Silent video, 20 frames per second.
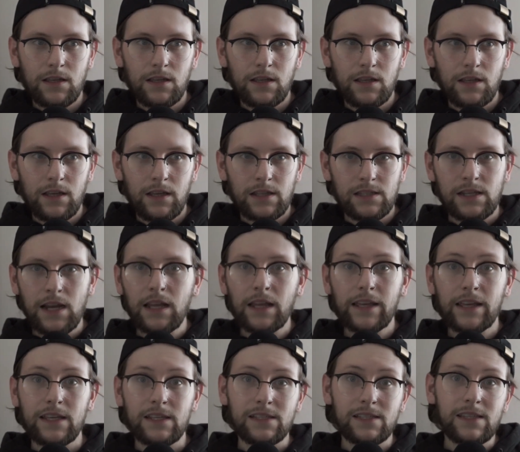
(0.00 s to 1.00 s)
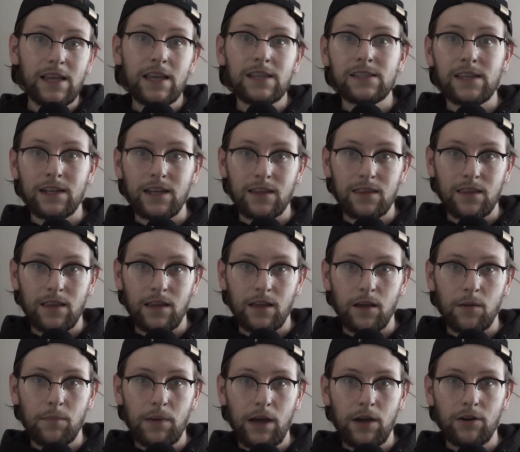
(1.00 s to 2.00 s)
it's not like he says
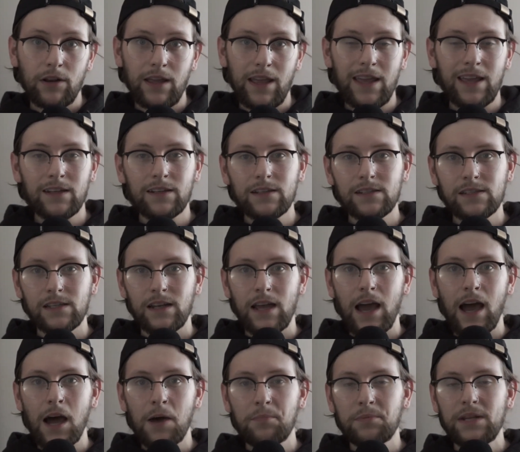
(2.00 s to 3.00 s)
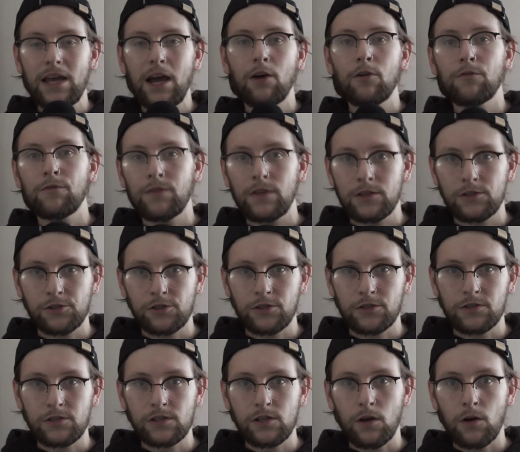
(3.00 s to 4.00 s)
anything about it, and it's an opt-out
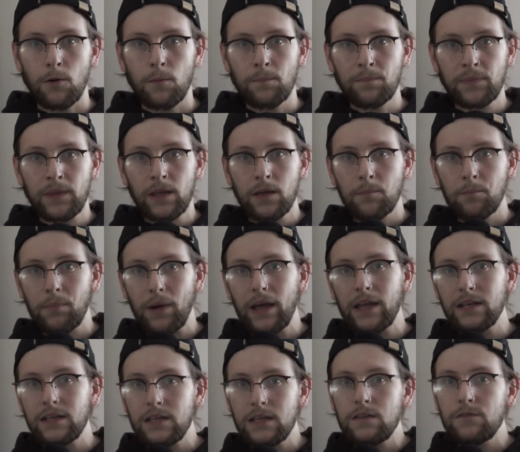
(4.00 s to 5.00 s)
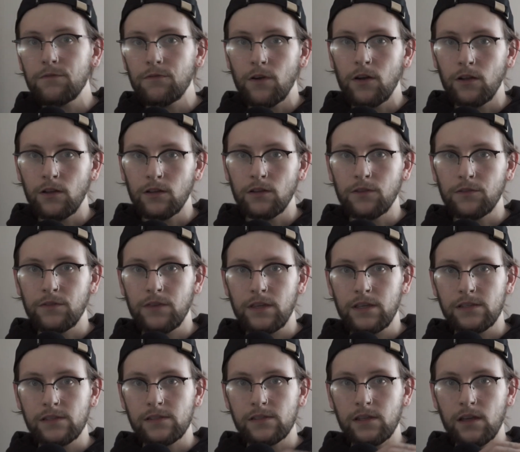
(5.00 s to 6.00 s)
feature. So by default,
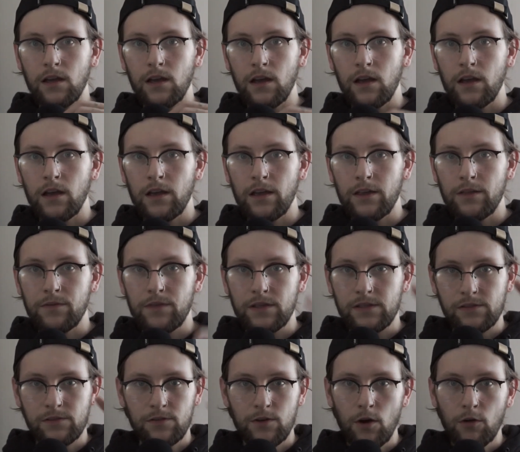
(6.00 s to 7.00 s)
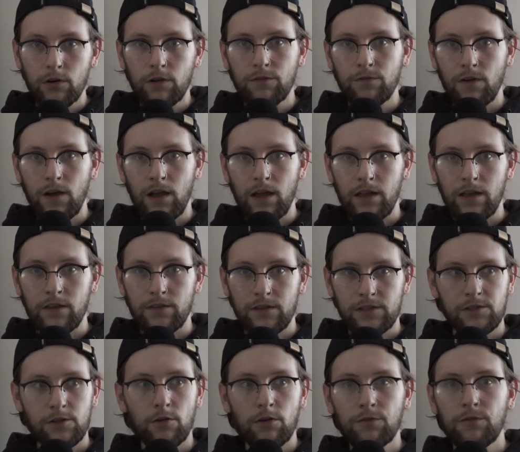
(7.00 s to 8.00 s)
this
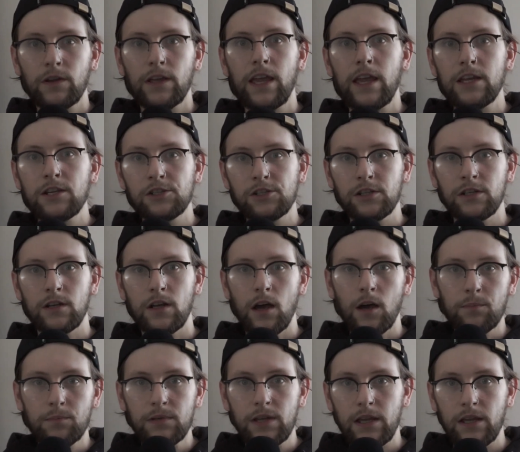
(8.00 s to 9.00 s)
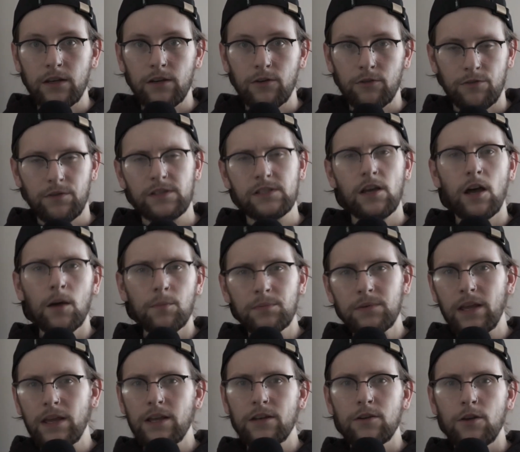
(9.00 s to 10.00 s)
notification update, or this
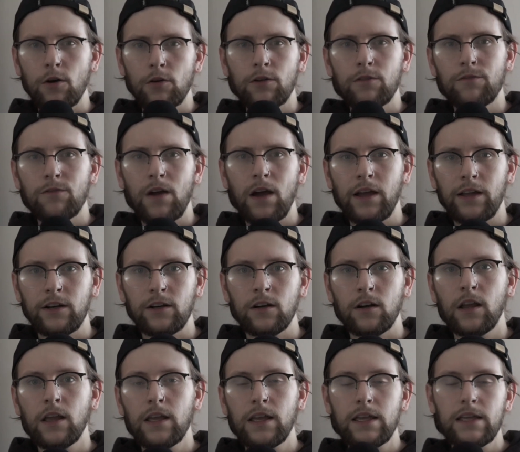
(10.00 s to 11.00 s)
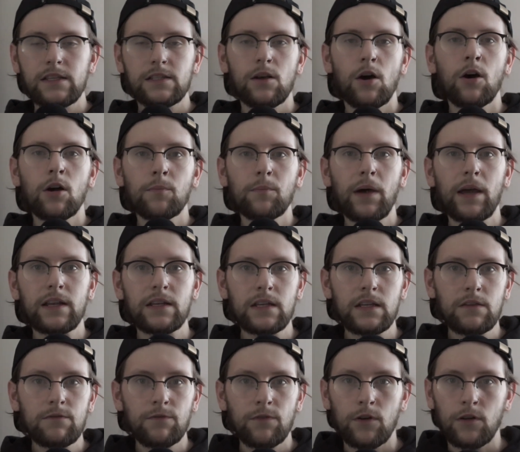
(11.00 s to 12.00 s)
update notifier, is on by
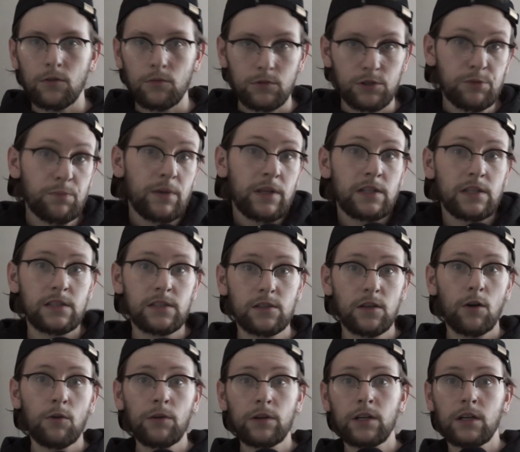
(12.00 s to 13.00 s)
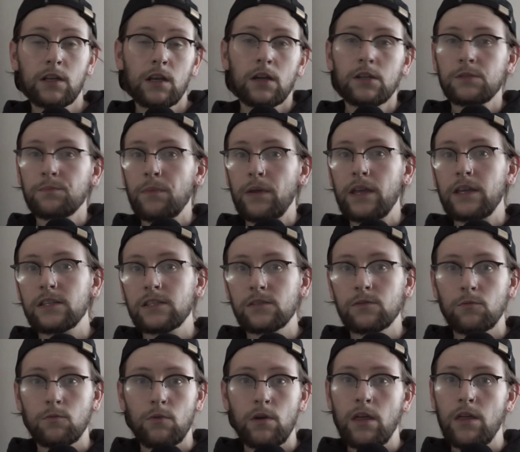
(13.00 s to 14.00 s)
default, which means it's going to touch
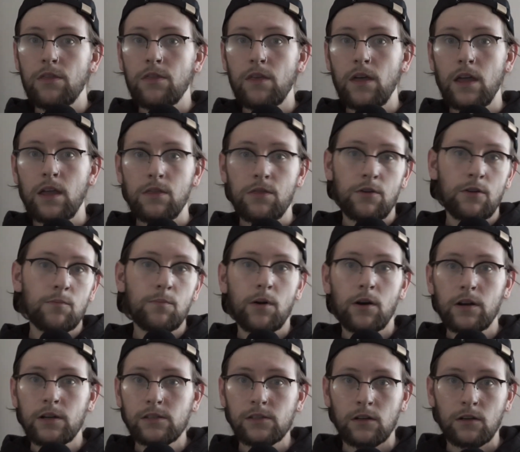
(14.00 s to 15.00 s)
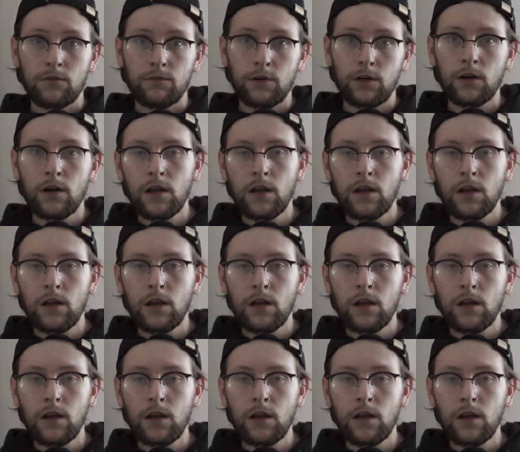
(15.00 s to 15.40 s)
base with a third-party server,